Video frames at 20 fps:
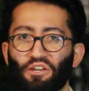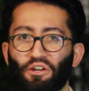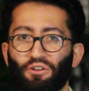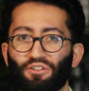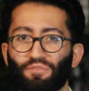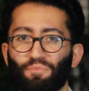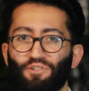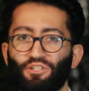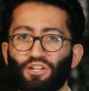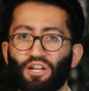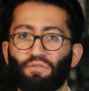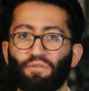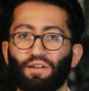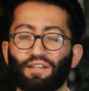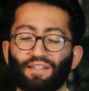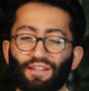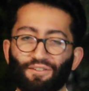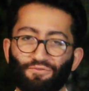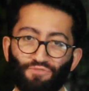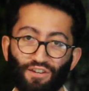you're going to be
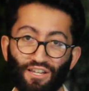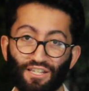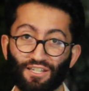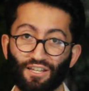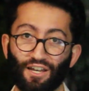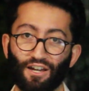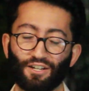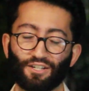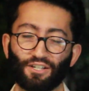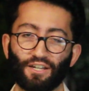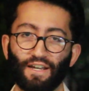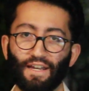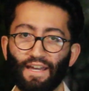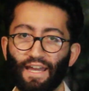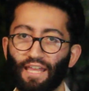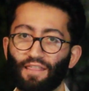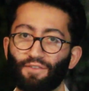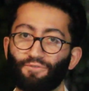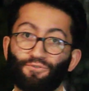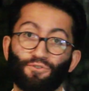generating research
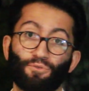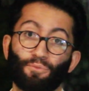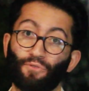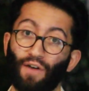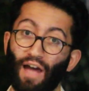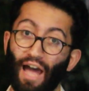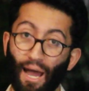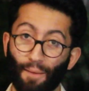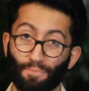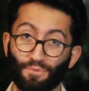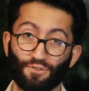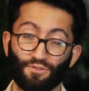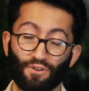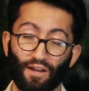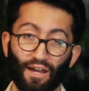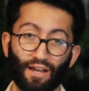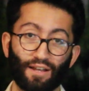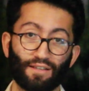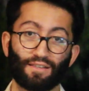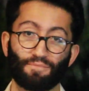in the form of
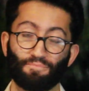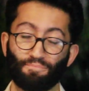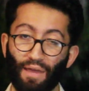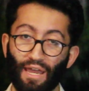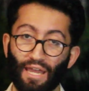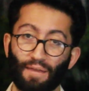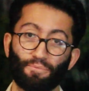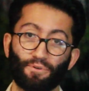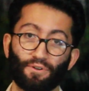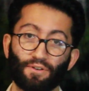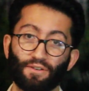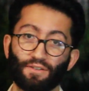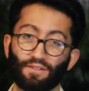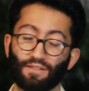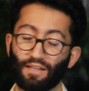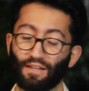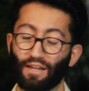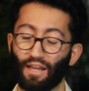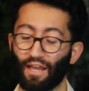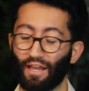abstracts and
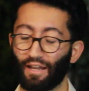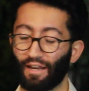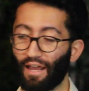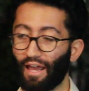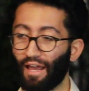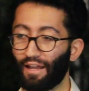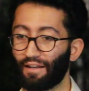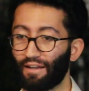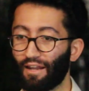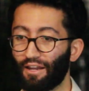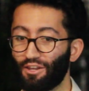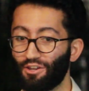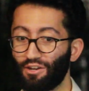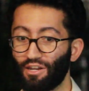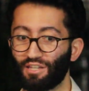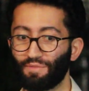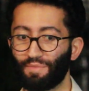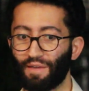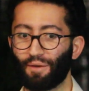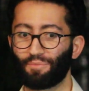papers, and you
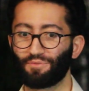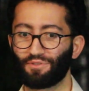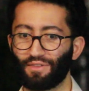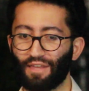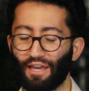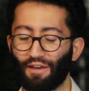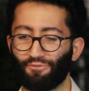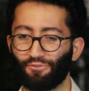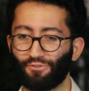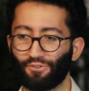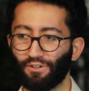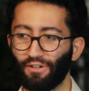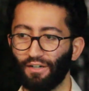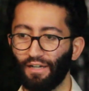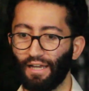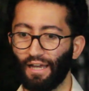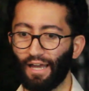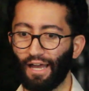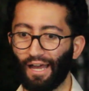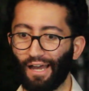need to be able to therefore
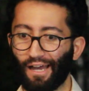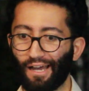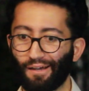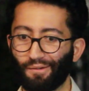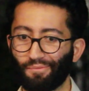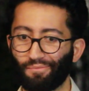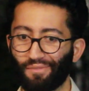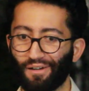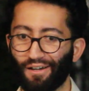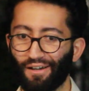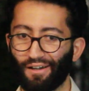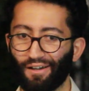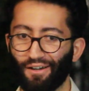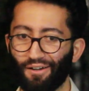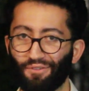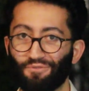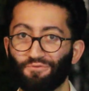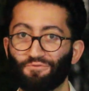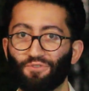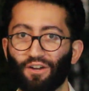
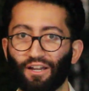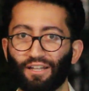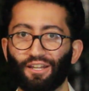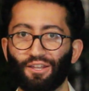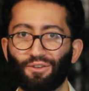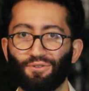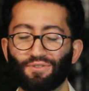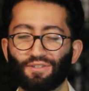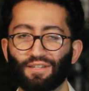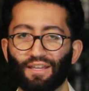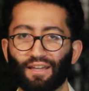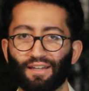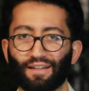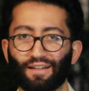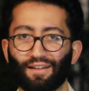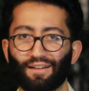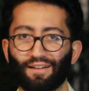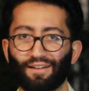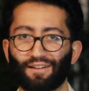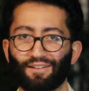write
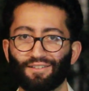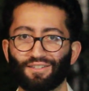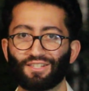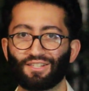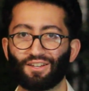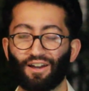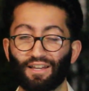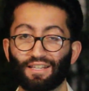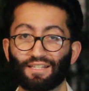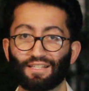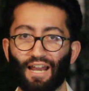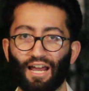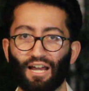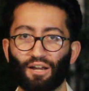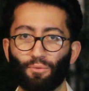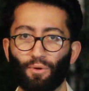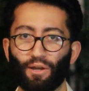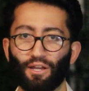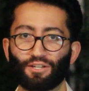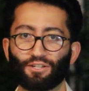using concise
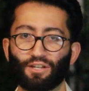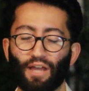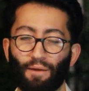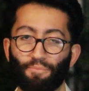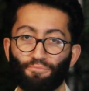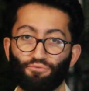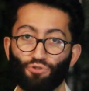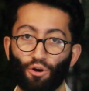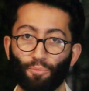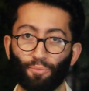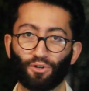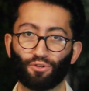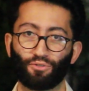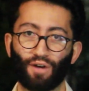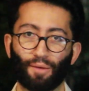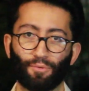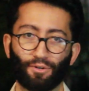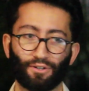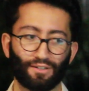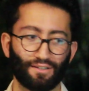language and proper
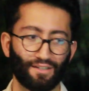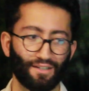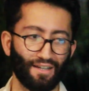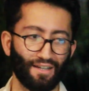grammar.